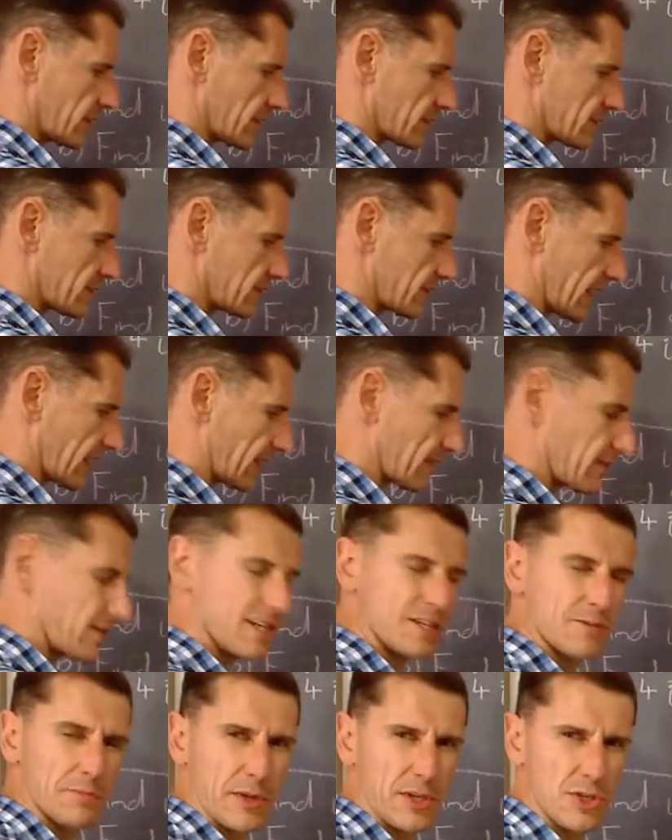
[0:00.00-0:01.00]
doesn't take
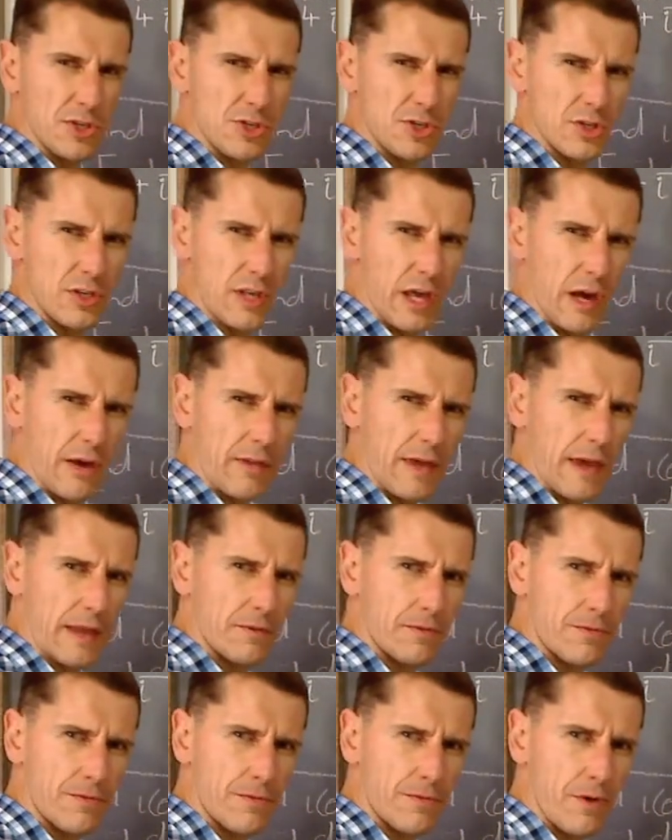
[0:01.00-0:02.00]
this, but you should know
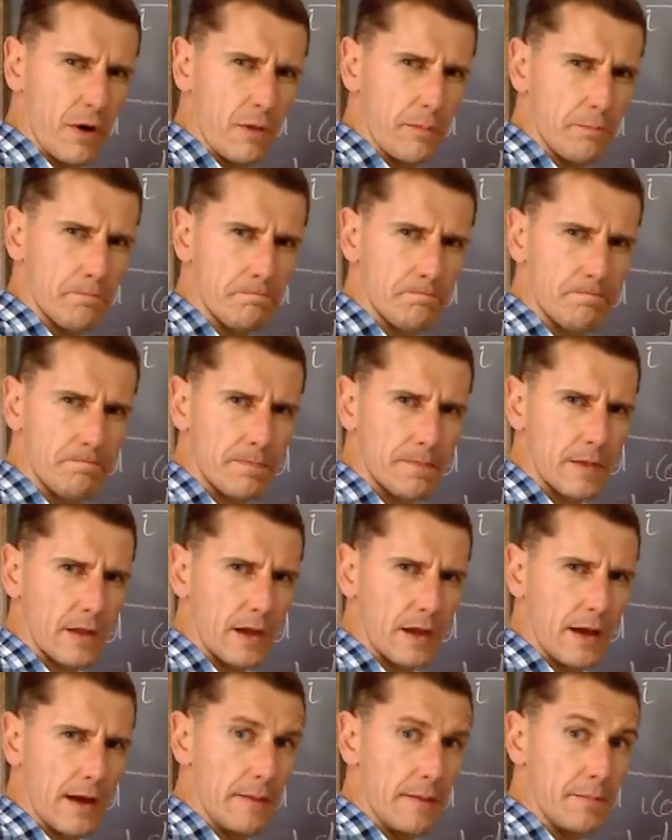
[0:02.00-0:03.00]
that from
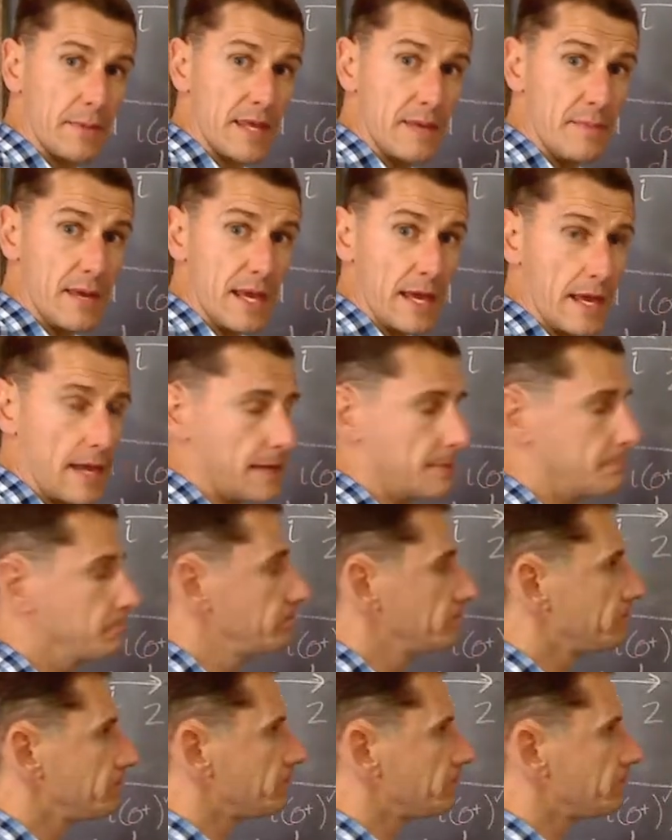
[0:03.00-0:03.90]
EBN.